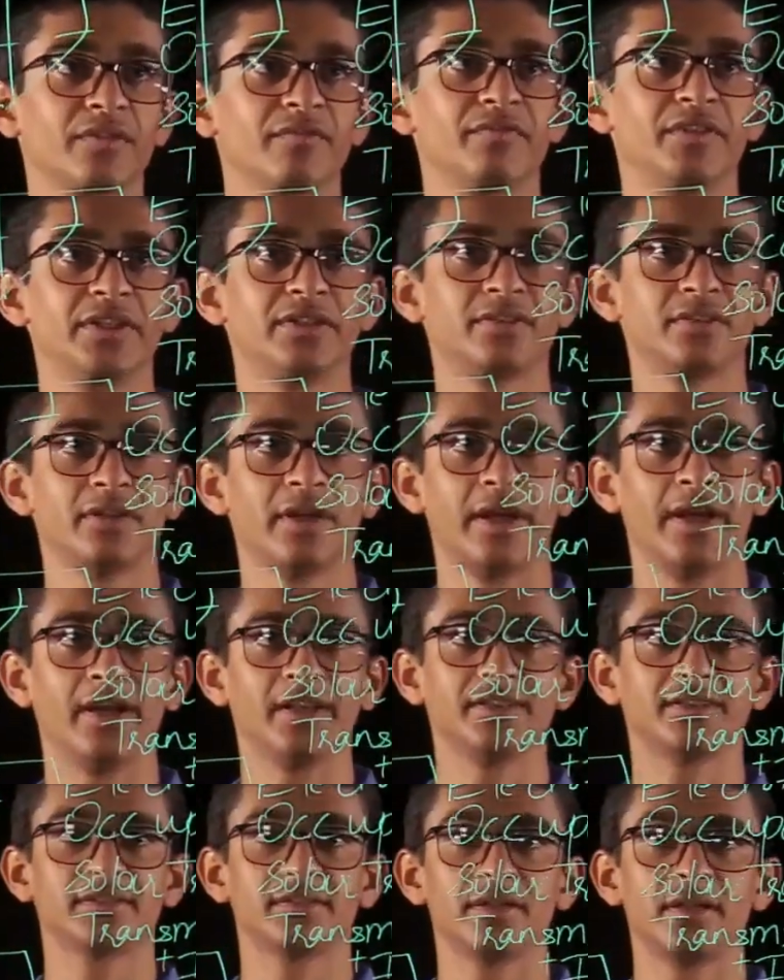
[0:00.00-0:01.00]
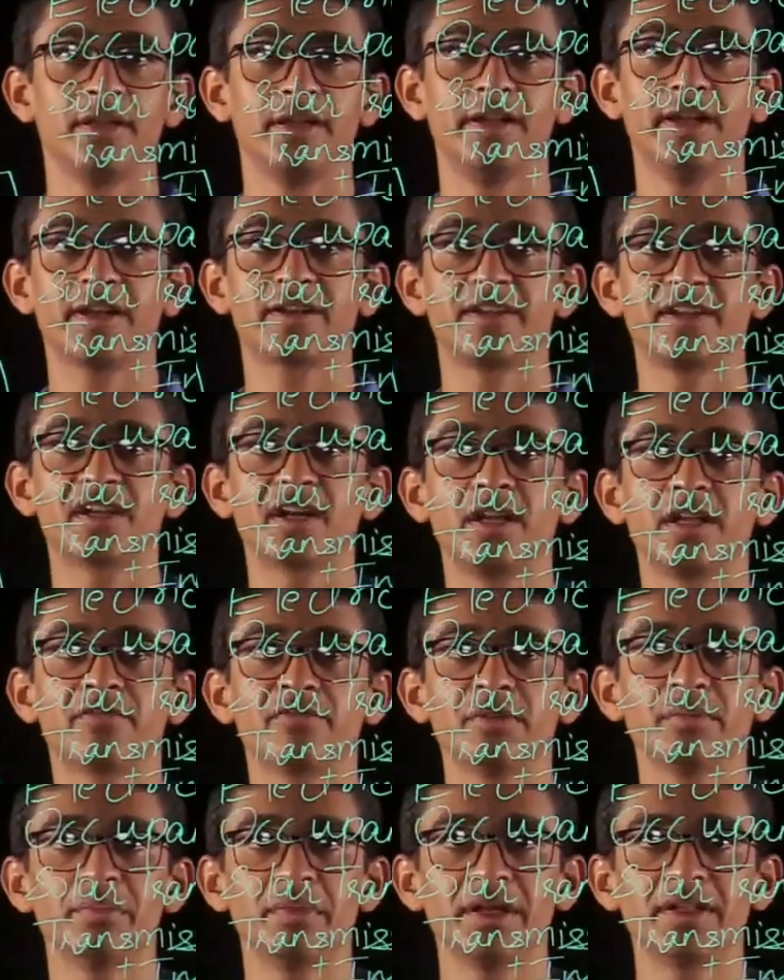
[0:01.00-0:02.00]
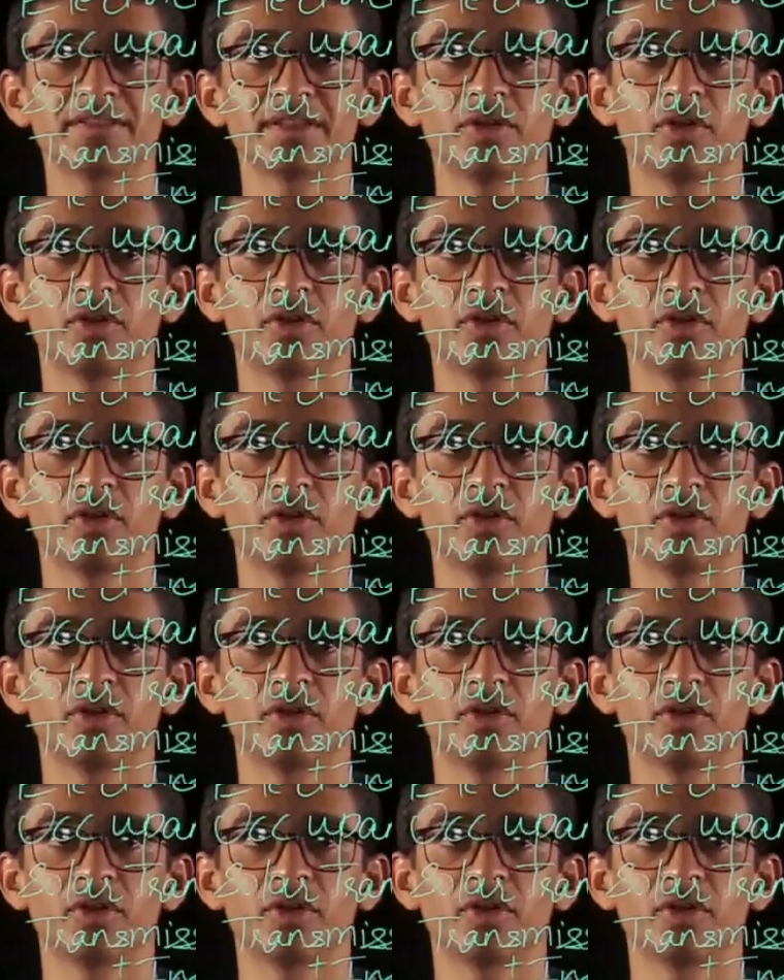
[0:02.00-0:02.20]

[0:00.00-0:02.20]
which has electrical equipments